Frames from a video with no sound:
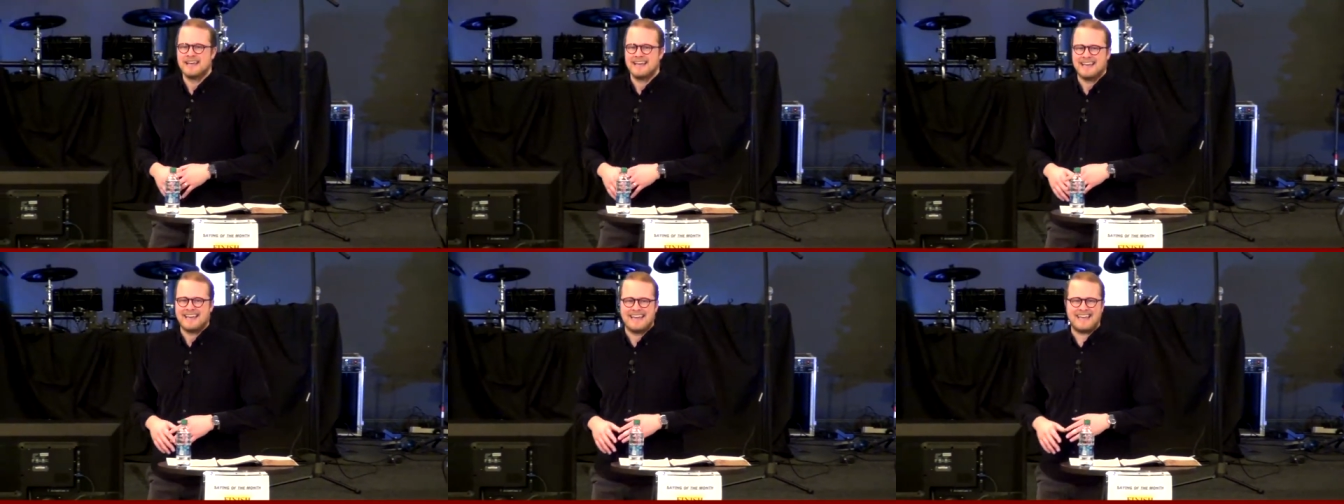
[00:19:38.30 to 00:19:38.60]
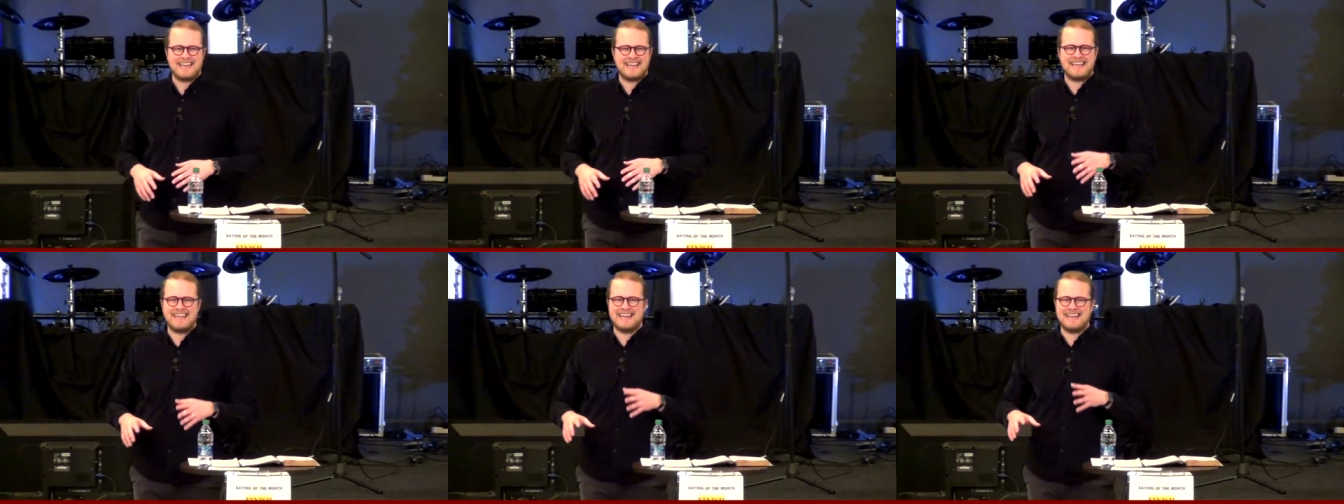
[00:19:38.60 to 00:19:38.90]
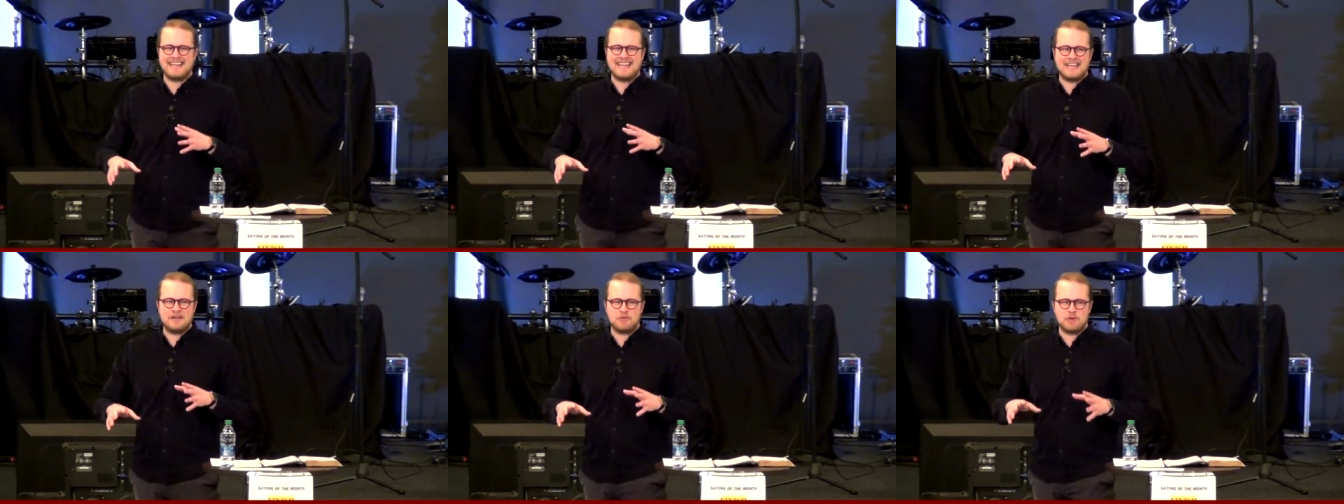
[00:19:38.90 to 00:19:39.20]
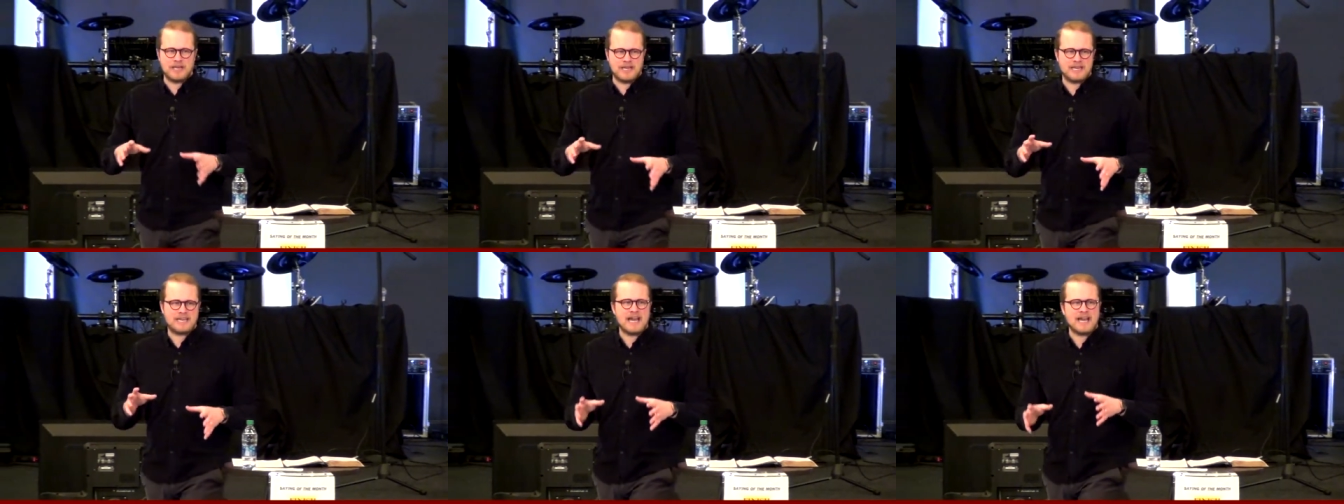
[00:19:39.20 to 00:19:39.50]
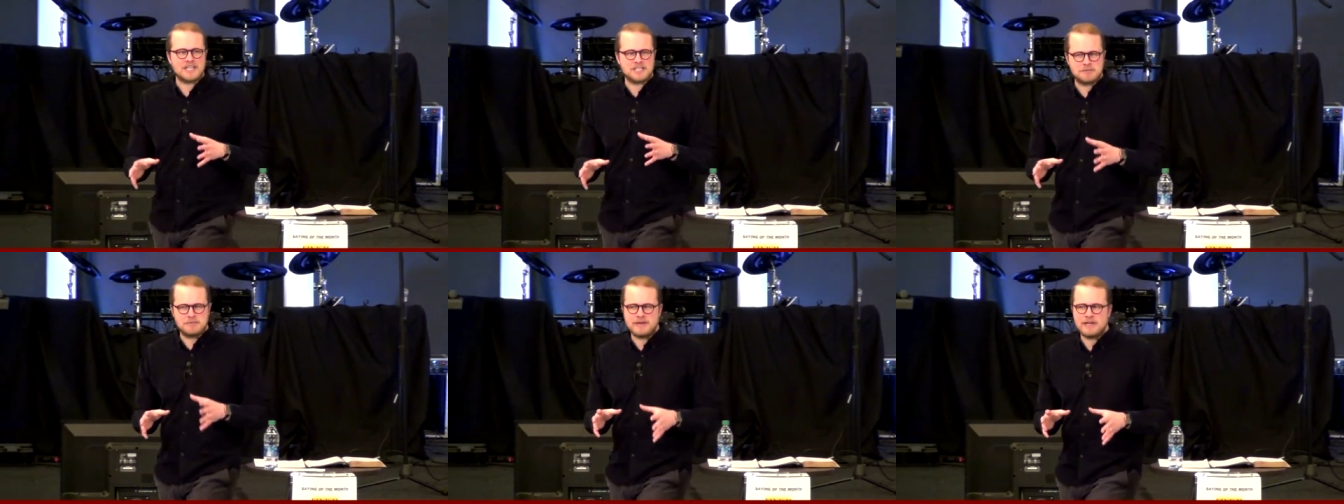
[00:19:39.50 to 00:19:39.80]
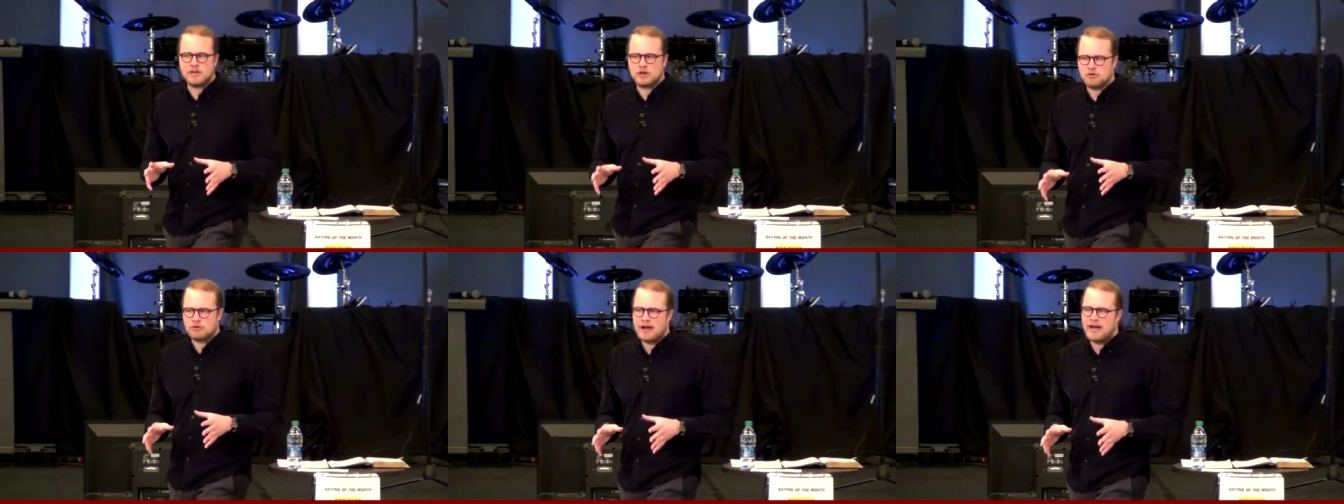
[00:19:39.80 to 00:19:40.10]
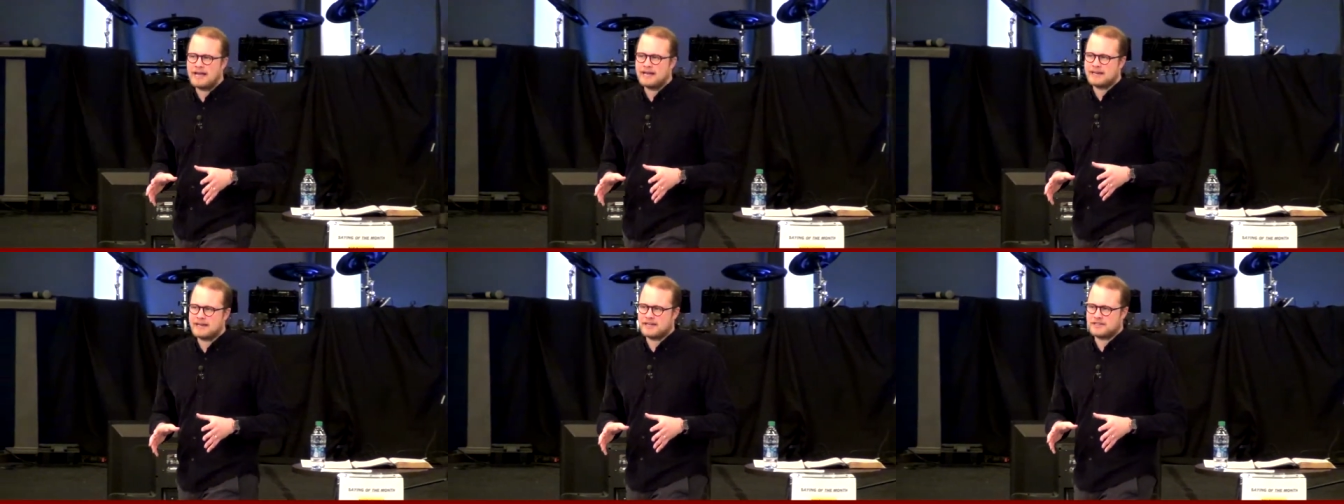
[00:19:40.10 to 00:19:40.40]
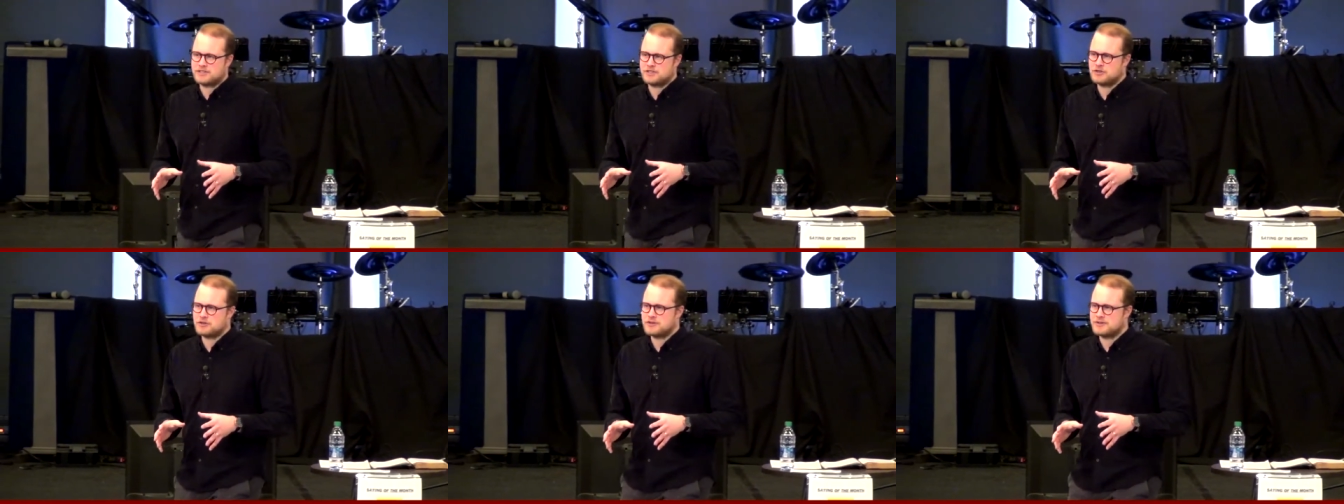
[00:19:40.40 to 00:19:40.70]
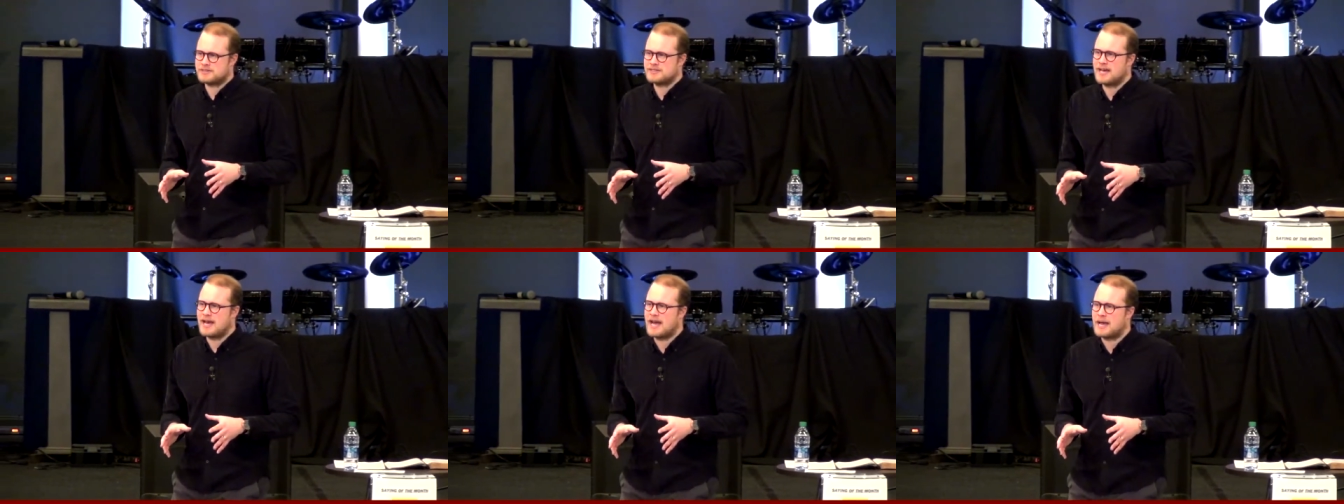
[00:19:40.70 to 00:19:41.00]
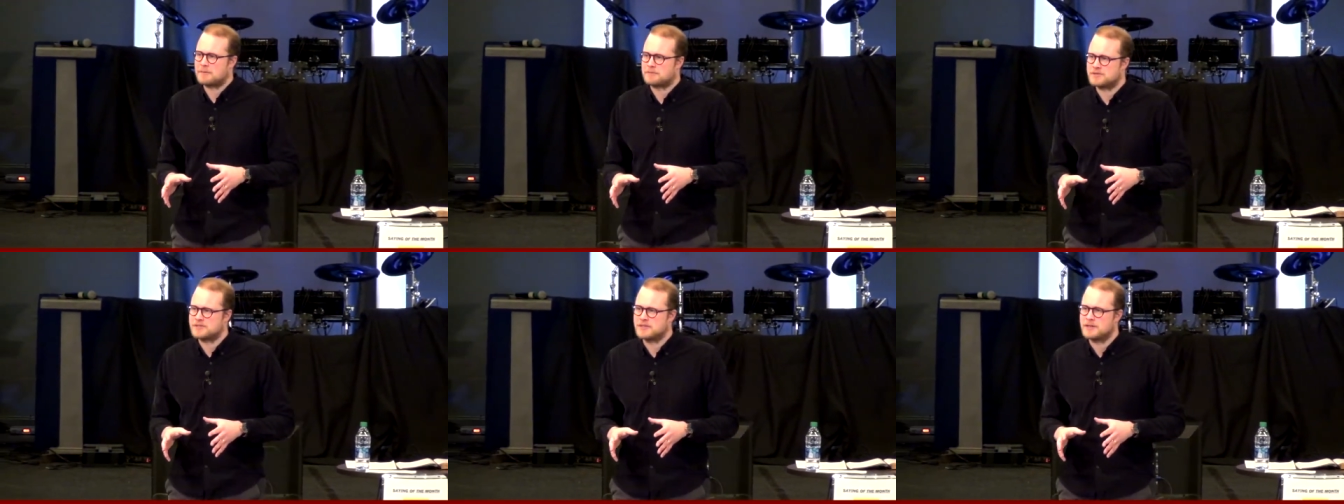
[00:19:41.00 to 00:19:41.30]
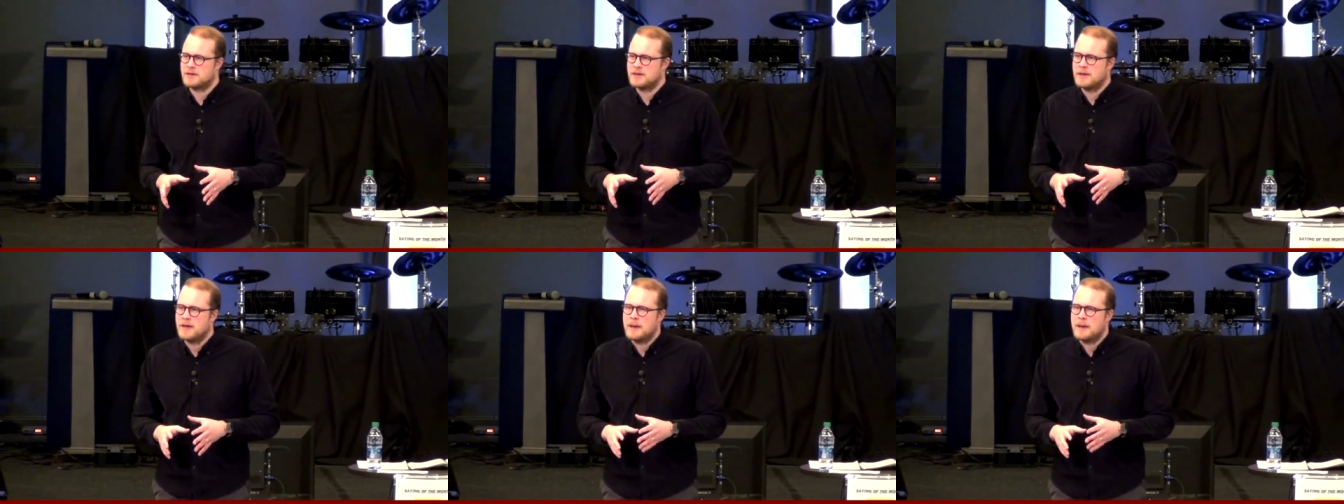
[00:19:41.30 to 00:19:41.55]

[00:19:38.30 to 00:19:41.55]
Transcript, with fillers: and it, it got to be a grind at certain times.